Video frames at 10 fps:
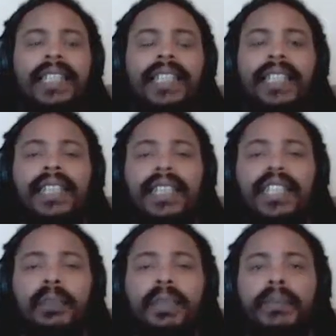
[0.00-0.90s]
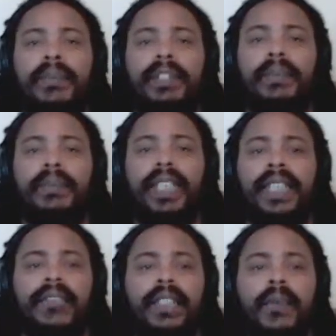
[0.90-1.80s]
that leads people to believe,
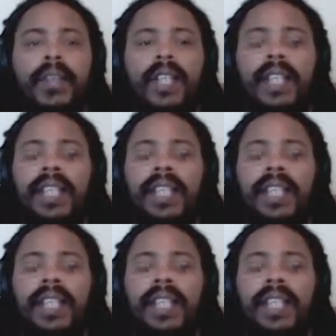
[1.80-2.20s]
you know what,